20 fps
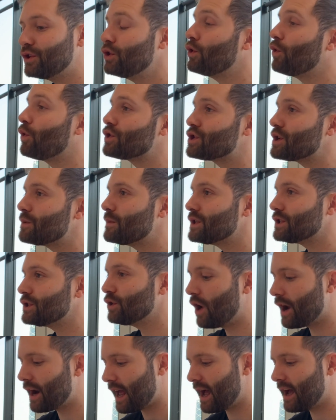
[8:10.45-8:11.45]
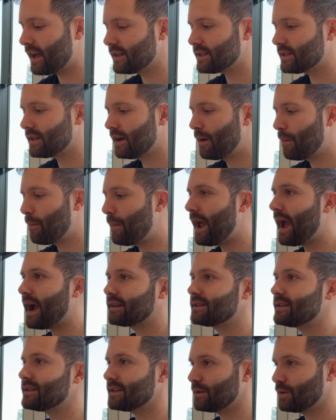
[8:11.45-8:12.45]
your gym is not as
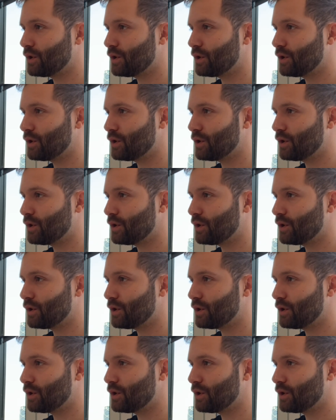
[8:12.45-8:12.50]
packed as his.